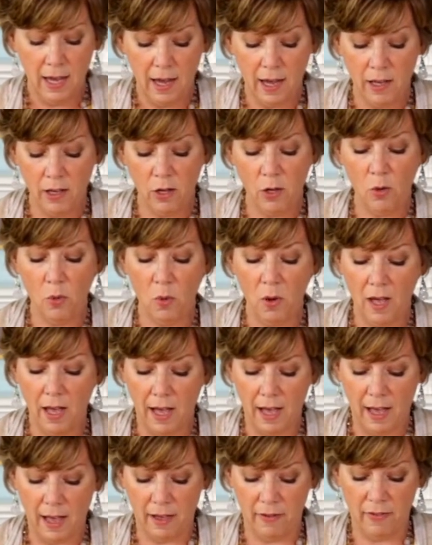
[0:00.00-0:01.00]
and you will
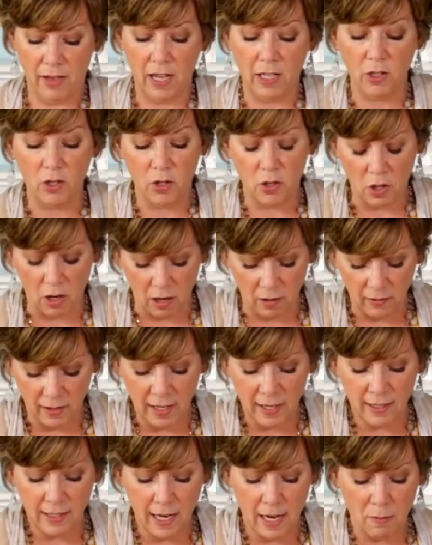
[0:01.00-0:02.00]
have a
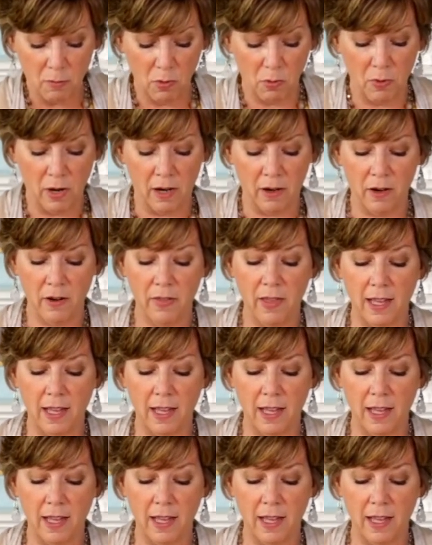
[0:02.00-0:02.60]
darling table runner